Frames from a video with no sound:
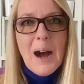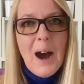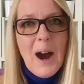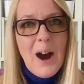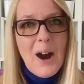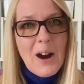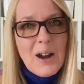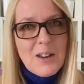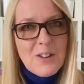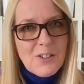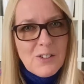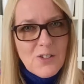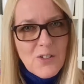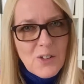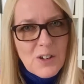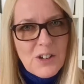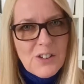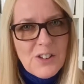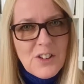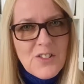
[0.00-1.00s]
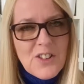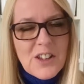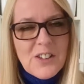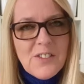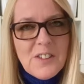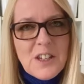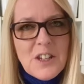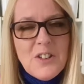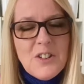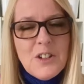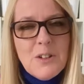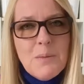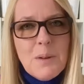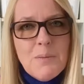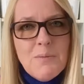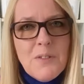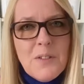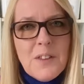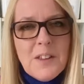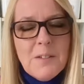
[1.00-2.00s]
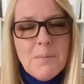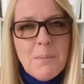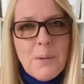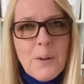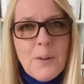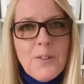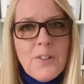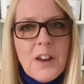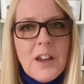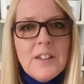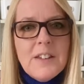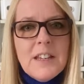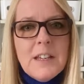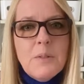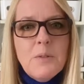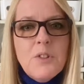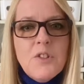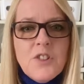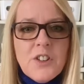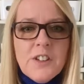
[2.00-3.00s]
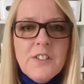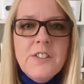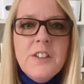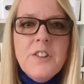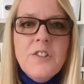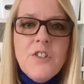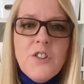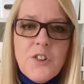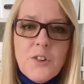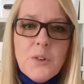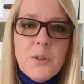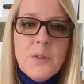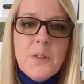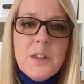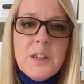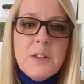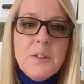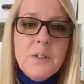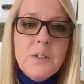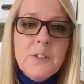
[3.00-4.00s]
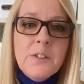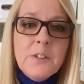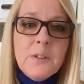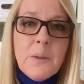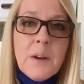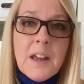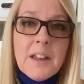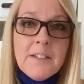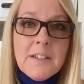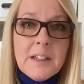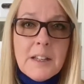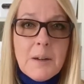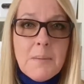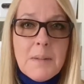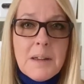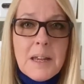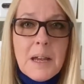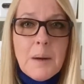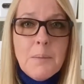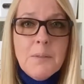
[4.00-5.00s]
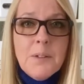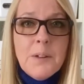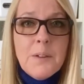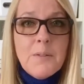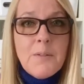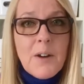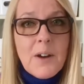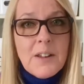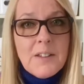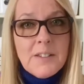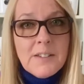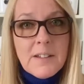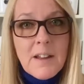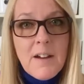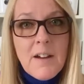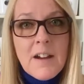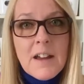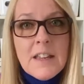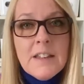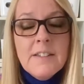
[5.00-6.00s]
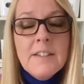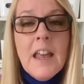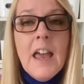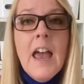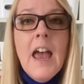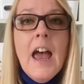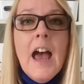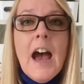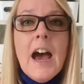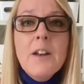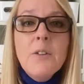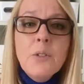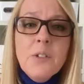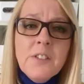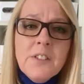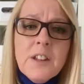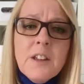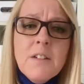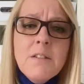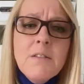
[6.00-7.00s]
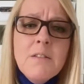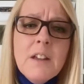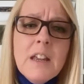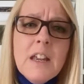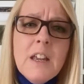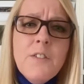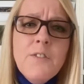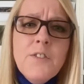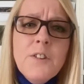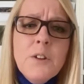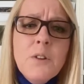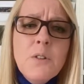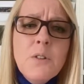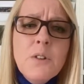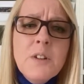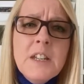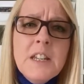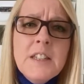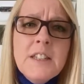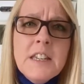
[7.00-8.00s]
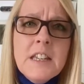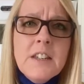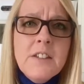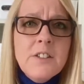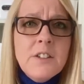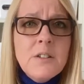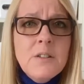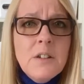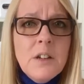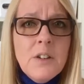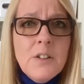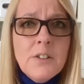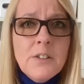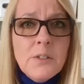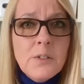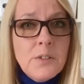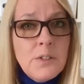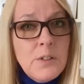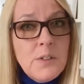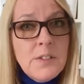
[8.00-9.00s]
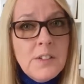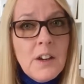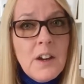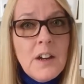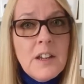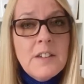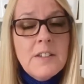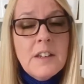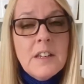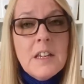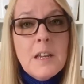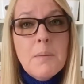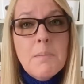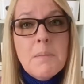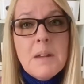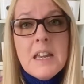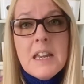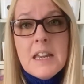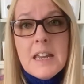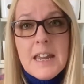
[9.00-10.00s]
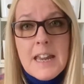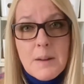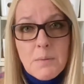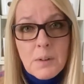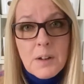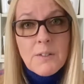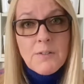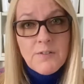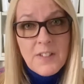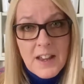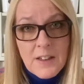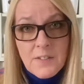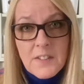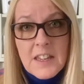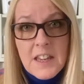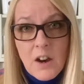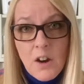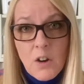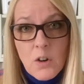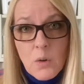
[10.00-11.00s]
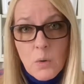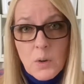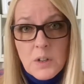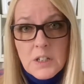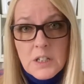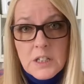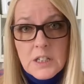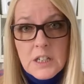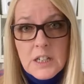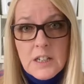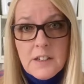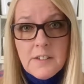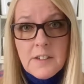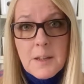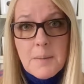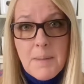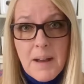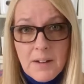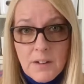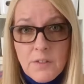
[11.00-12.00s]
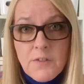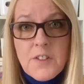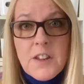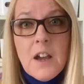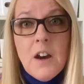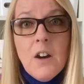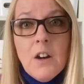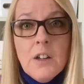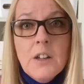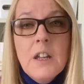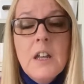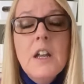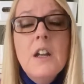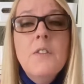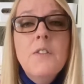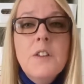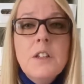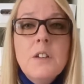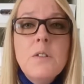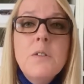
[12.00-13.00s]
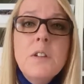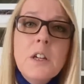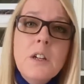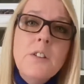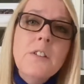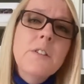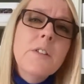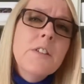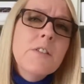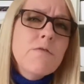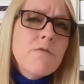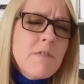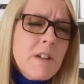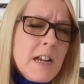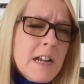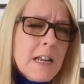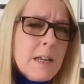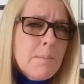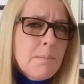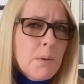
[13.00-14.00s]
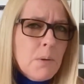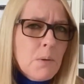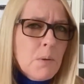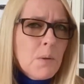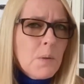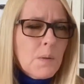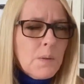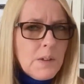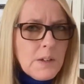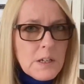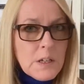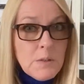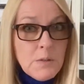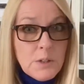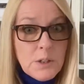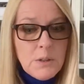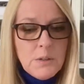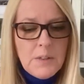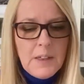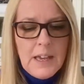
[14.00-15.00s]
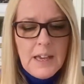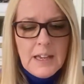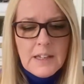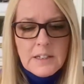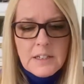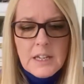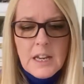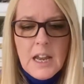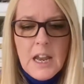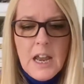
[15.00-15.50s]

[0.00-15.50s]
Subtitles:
I strongly suggest that you do one for this project. It will just ensure that your squares are coming up to the right size. And also, if your knitting is too loose or too tight, it will affect the yarn quantities, the amount of yarn that you use. So it's really important that you do that